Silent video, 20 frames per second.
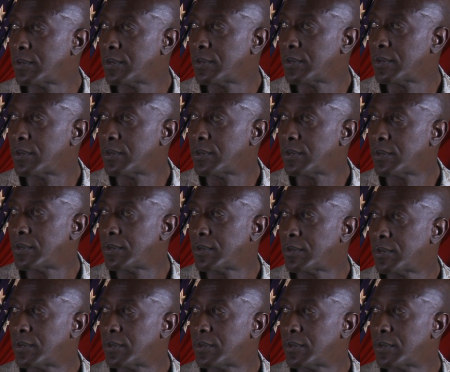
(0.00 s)

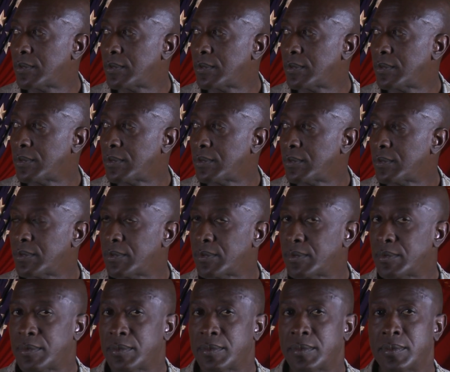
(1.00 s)

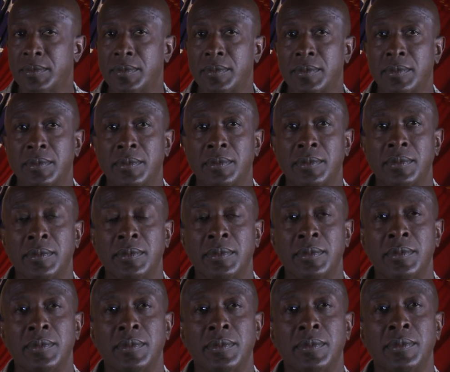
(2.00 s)

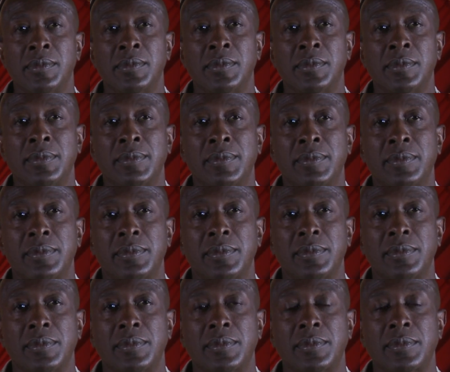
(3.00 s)

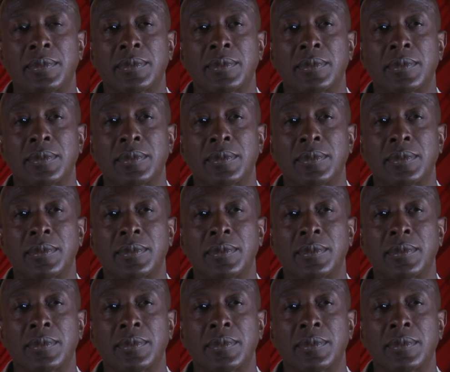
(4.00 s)
[no speech]